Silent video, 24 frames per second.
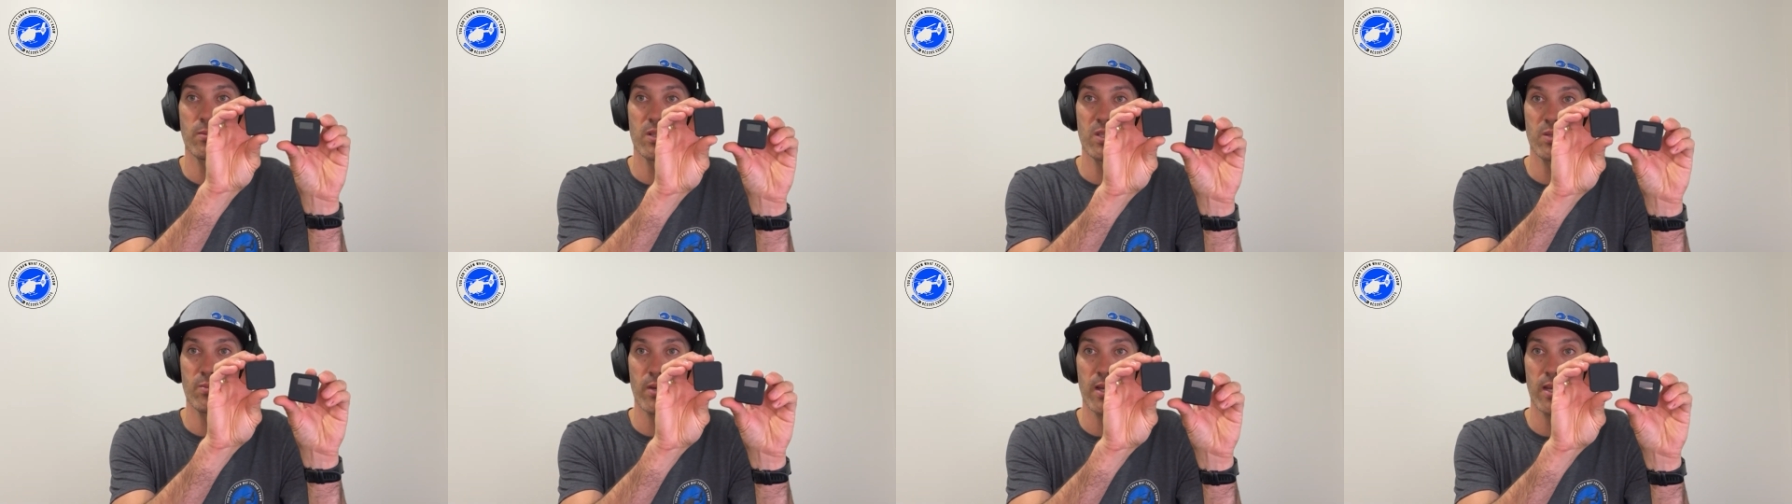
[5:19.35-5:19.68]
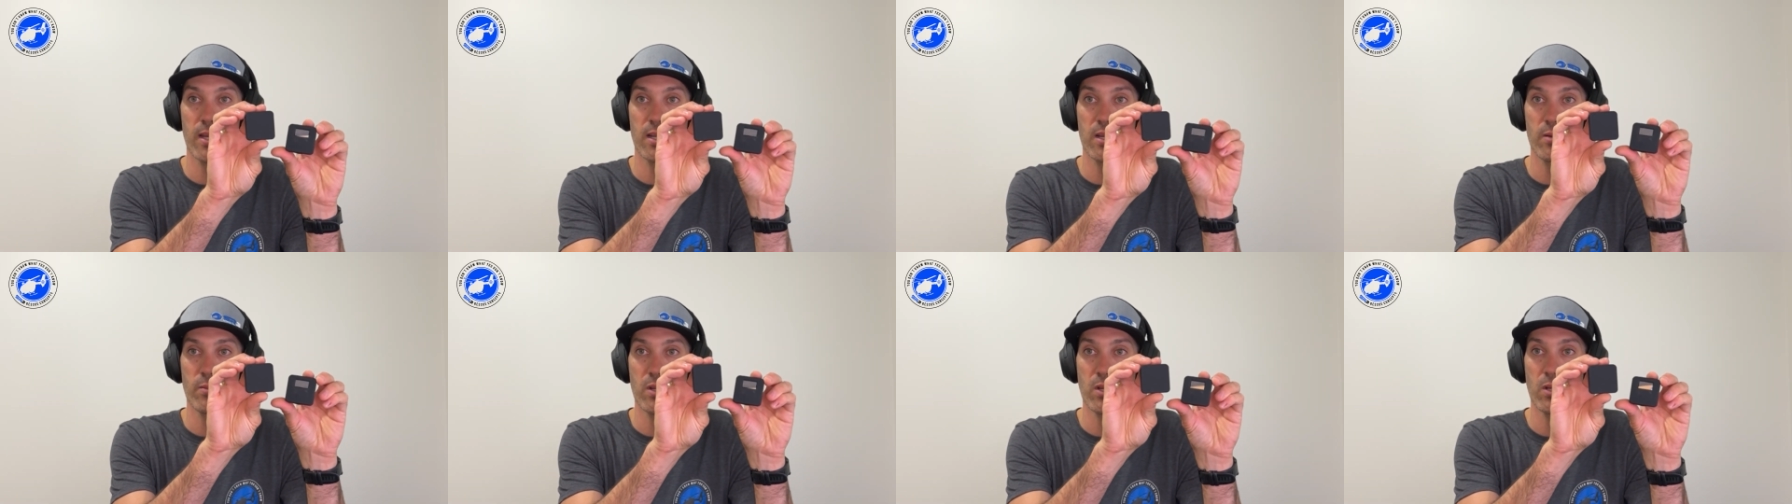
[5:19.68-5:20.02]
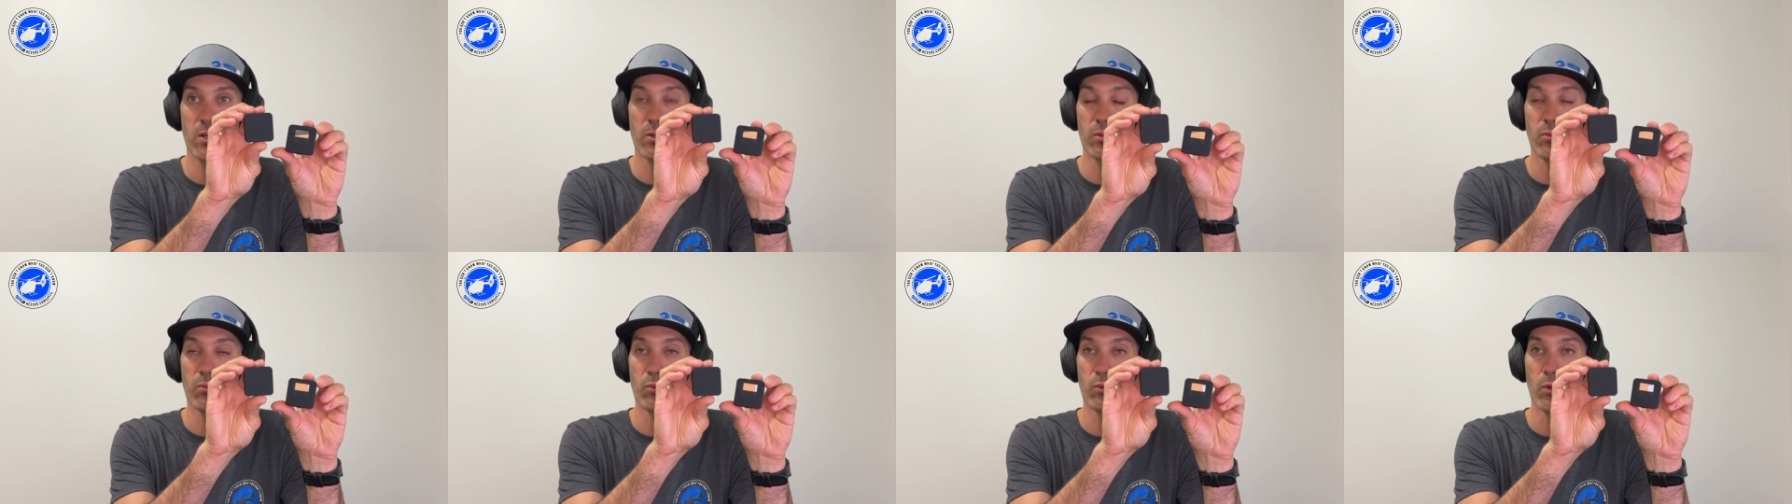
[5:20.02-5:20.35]
It's by a company
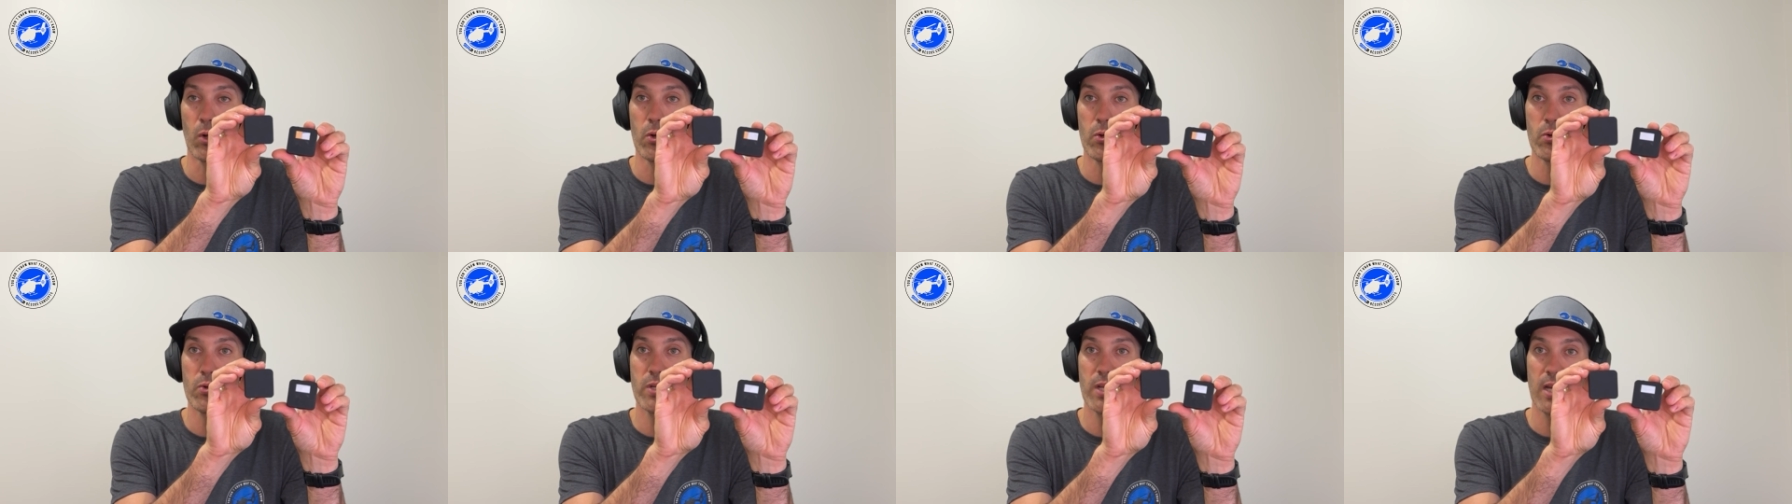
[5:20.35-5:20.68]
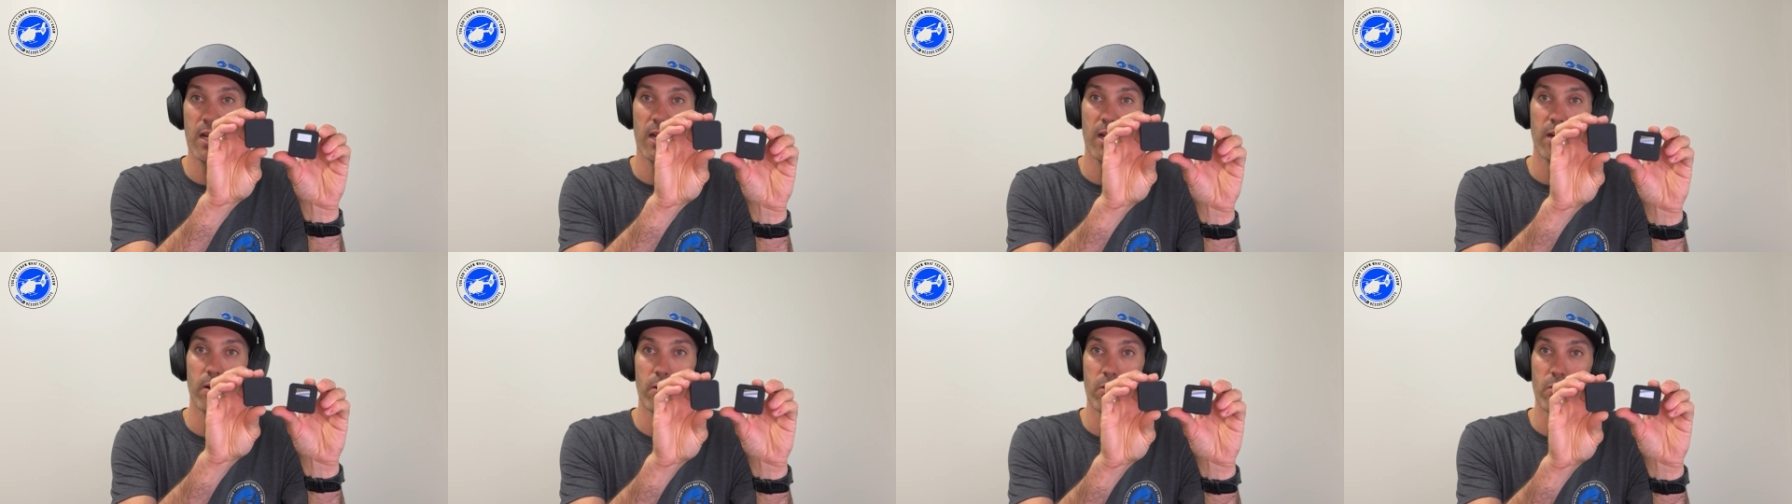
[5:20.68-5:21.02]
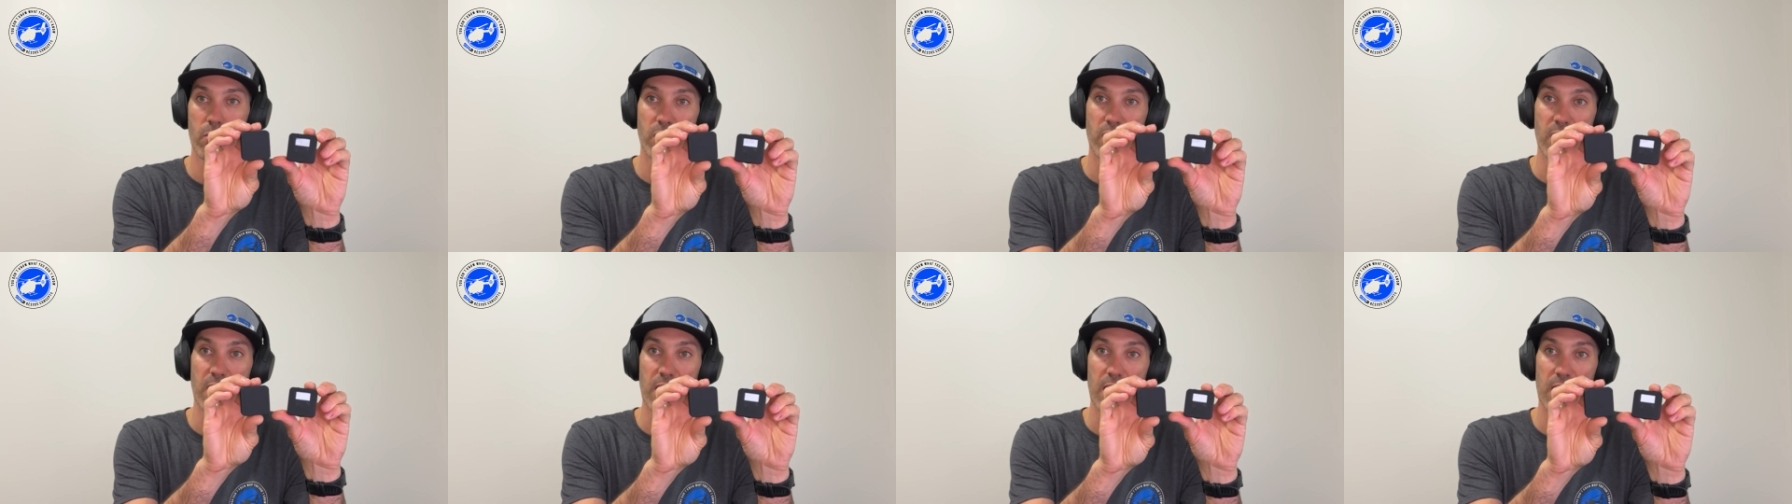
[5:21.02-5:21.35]
called Rode,
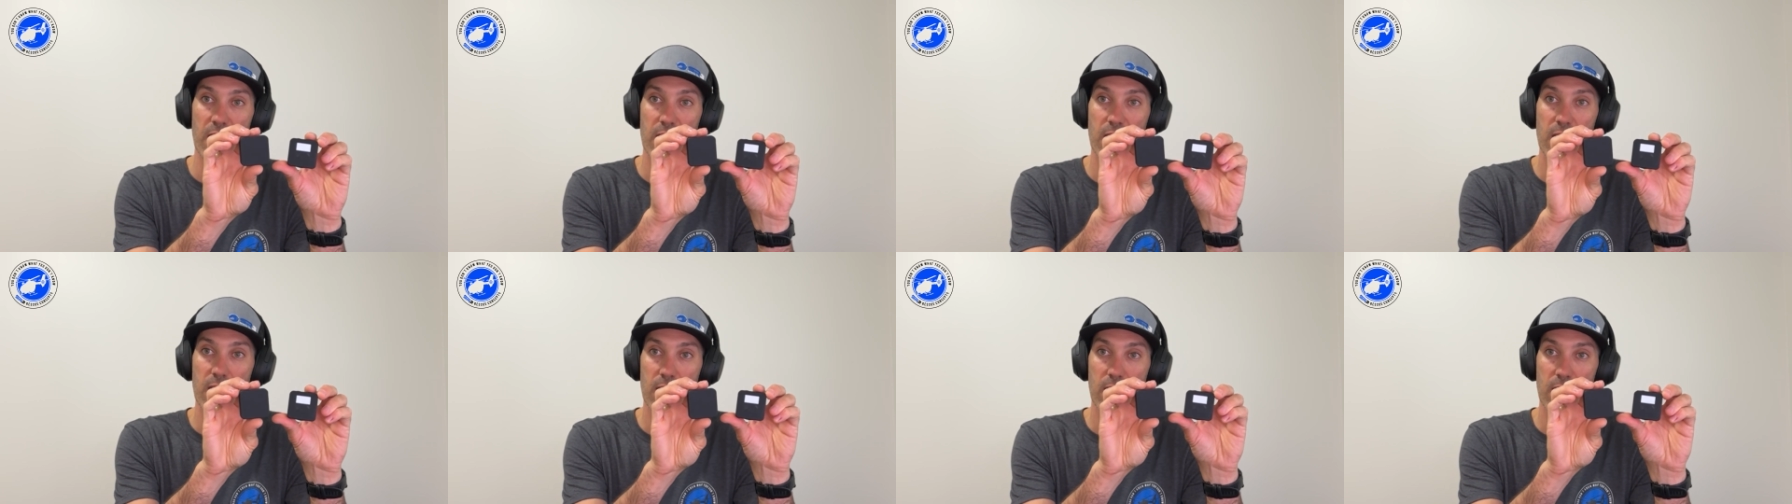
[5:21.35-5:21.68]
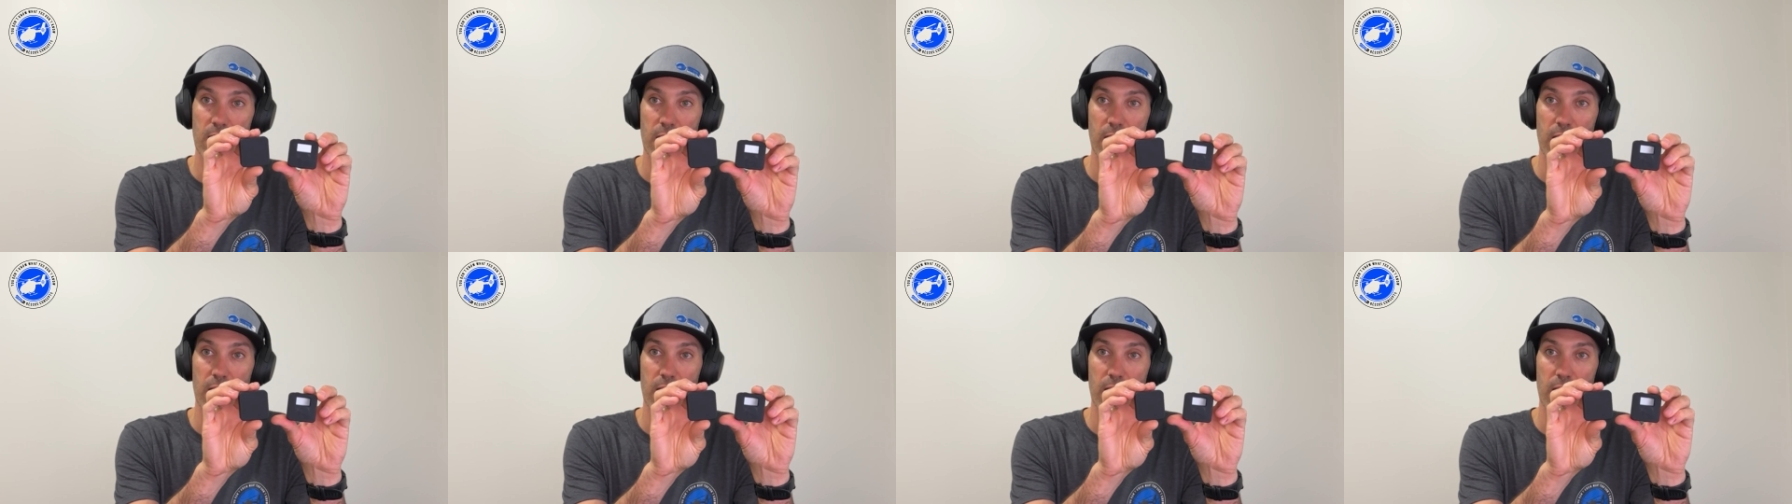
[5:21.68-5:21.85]
R-O-D-E,